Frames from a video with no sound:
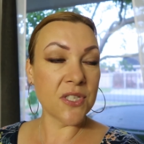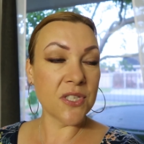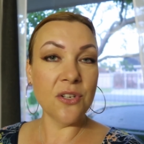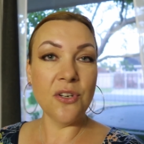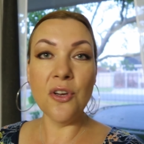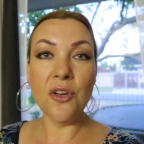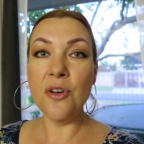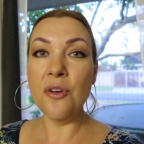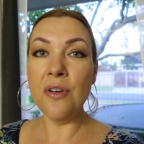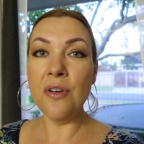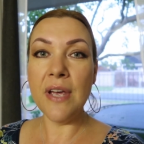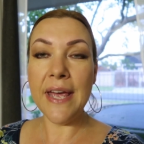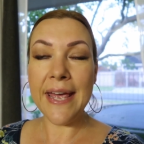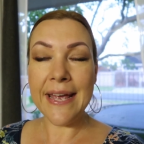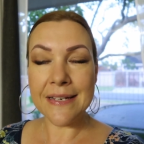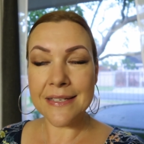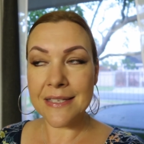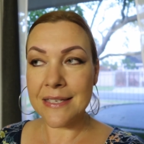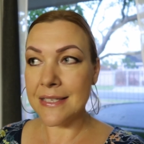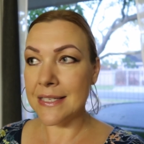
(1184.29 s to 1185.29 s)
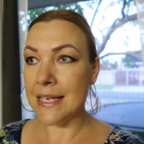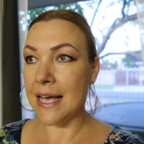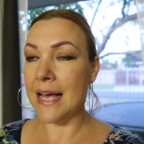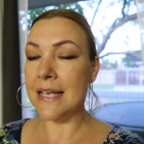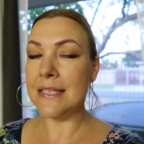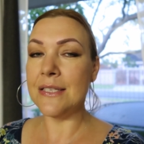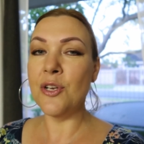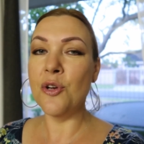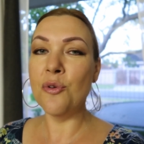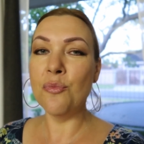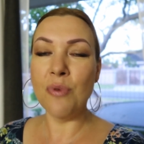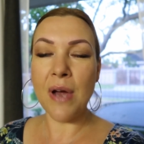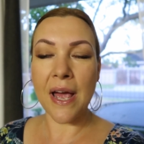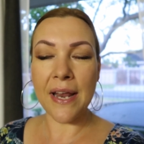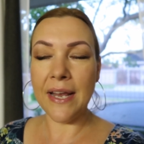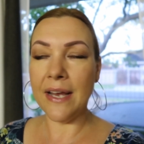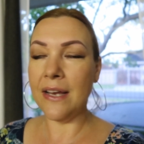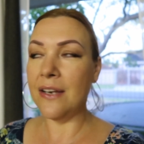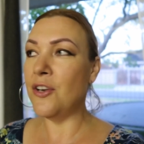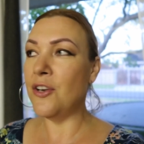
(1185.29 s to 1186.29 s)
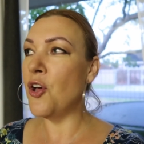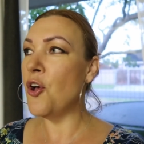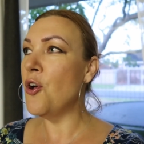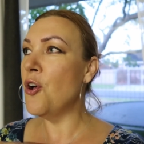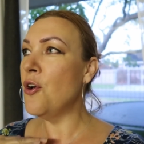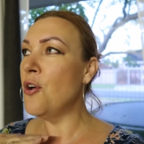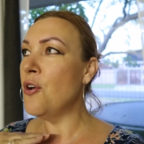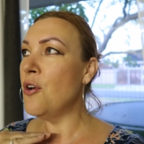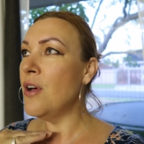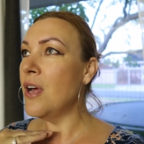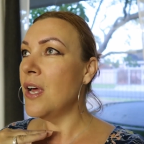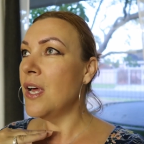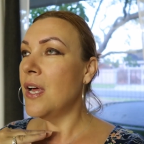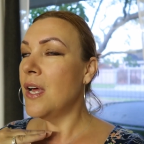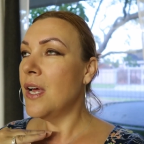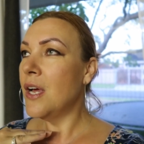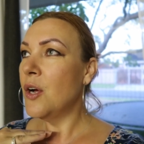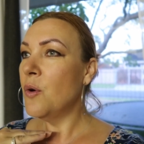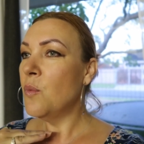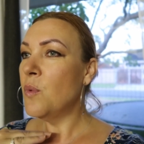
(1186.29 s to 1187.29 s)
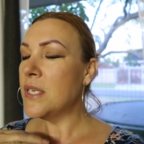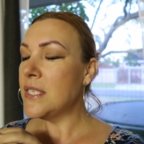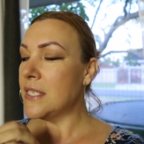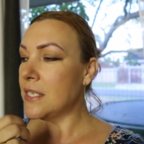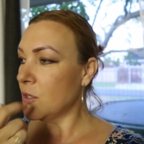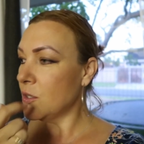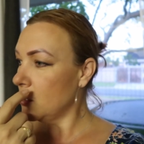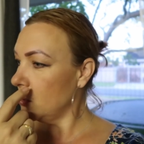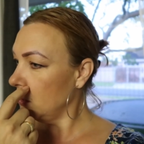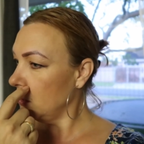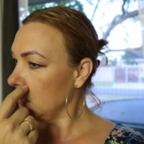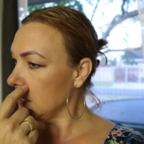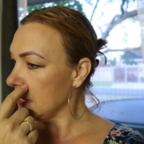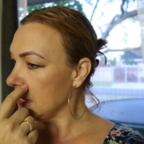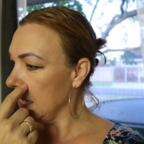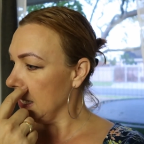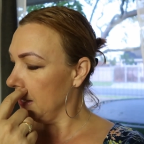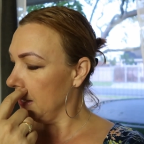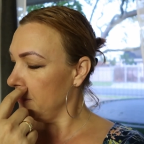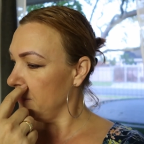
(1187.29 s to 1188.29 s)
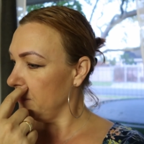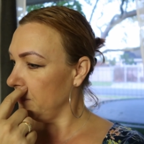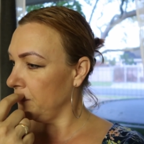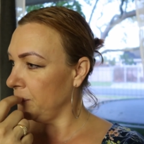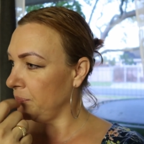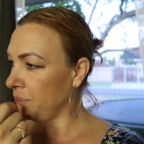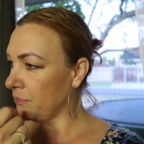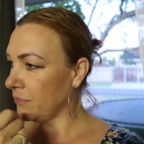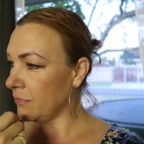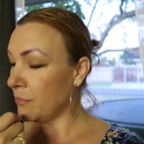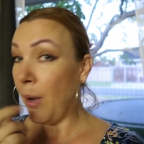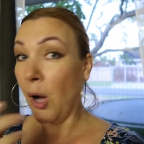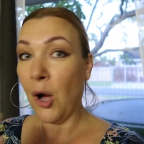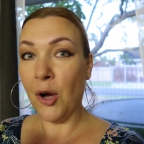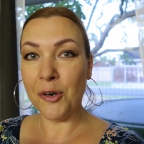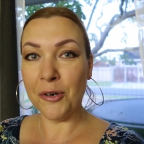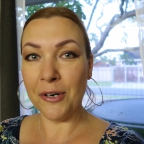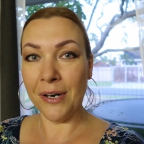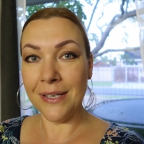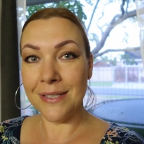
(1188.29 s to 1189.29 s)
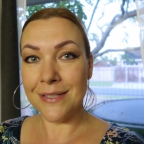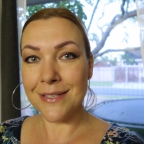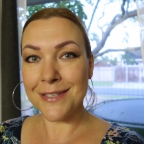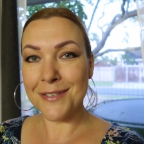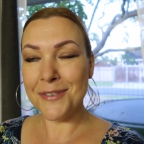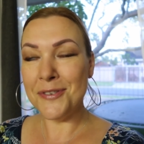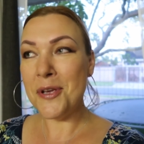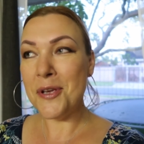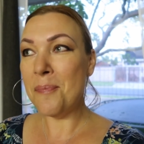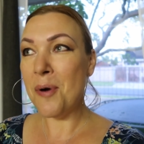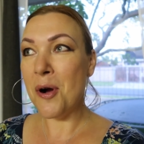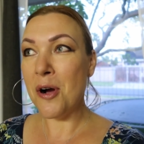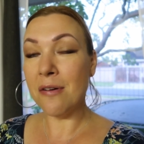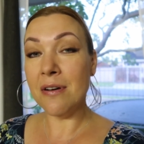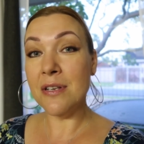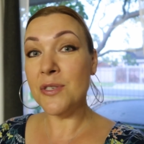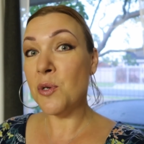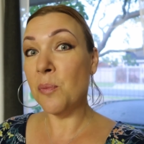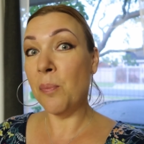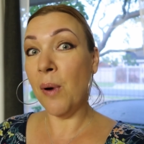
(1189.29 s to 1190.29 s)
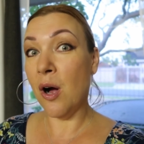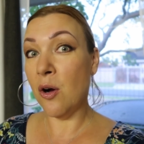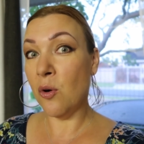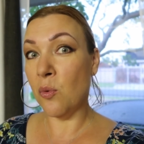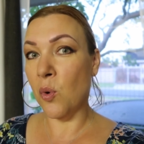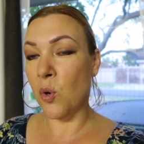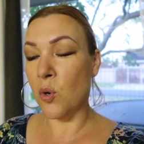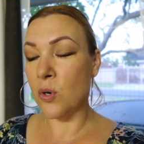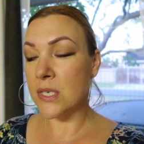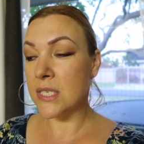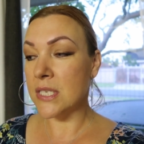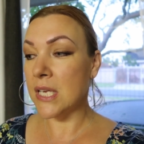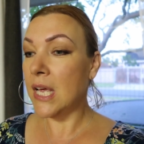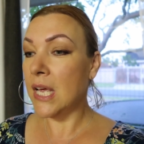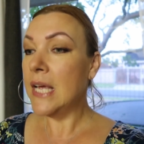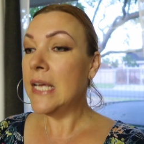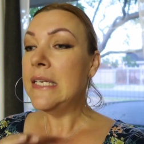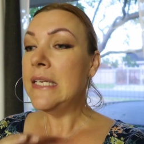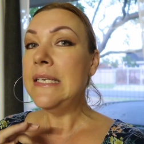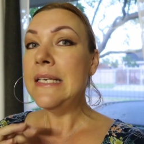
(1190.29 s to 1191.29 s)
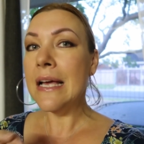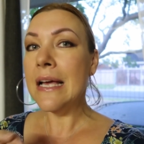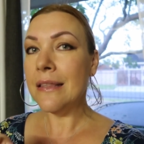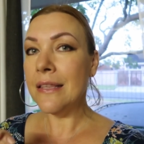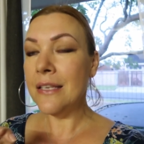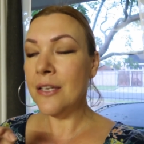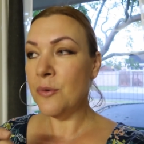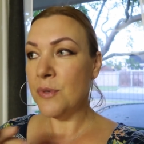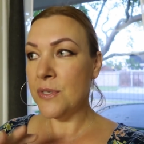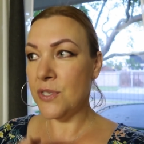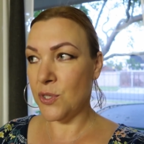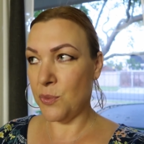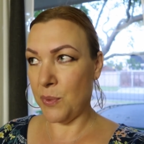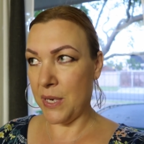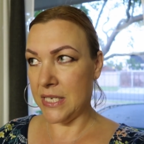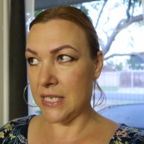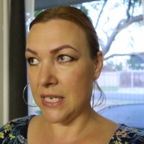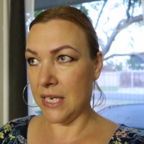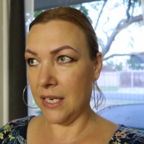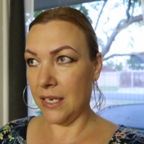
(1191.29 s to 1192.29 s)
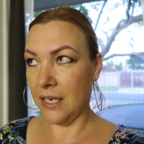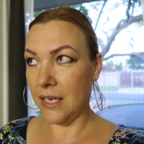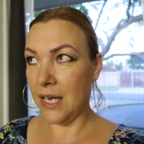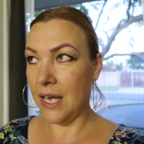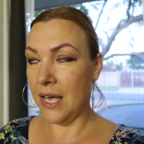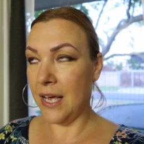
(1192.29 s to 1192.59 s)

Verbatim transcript: So no exercise, no running, no, what's it called? Um, park runs. No park runs or park walks. Nothing was sweating.